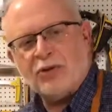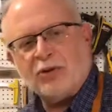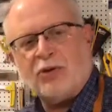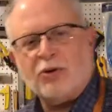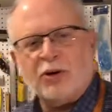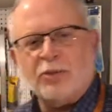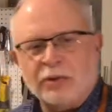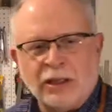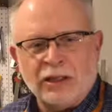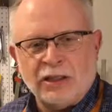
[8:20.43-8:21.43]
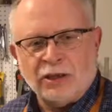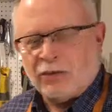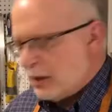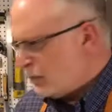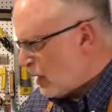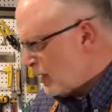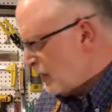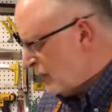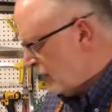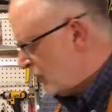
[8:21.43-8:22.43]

was so horrible when I bought it